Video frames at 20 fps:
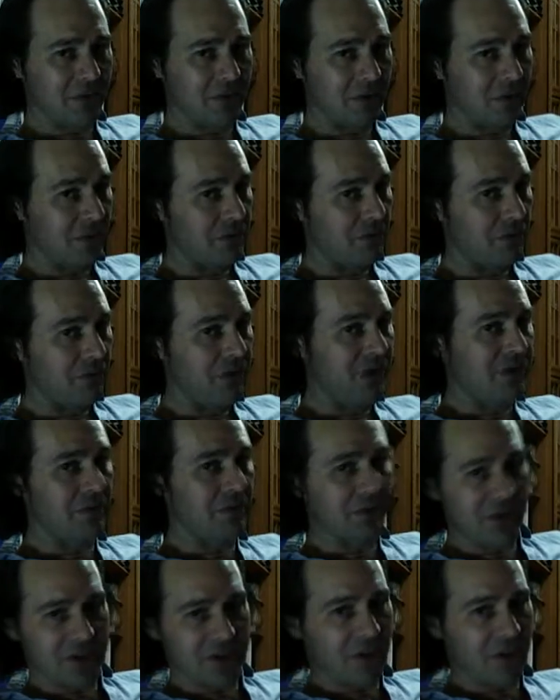or when it
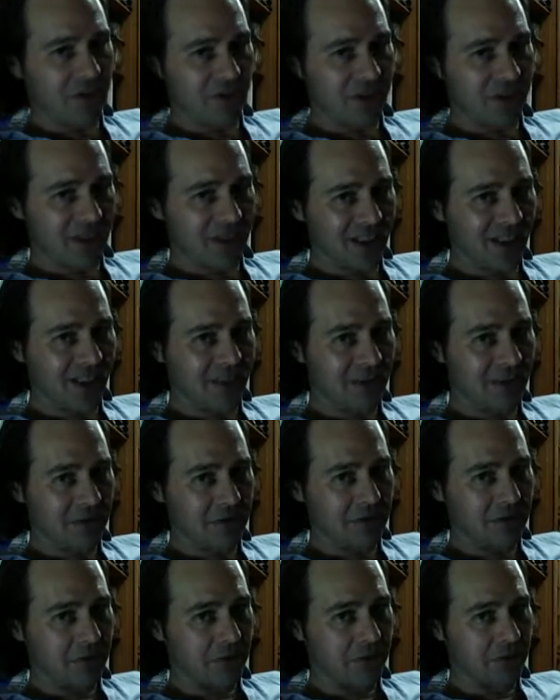was going to end,
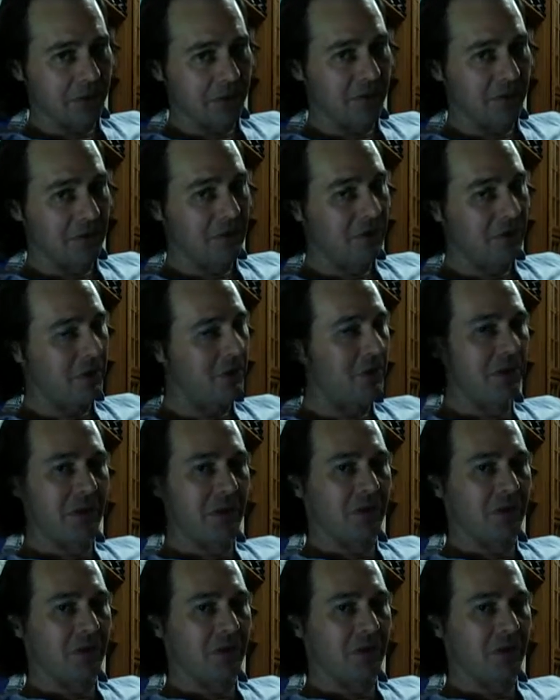or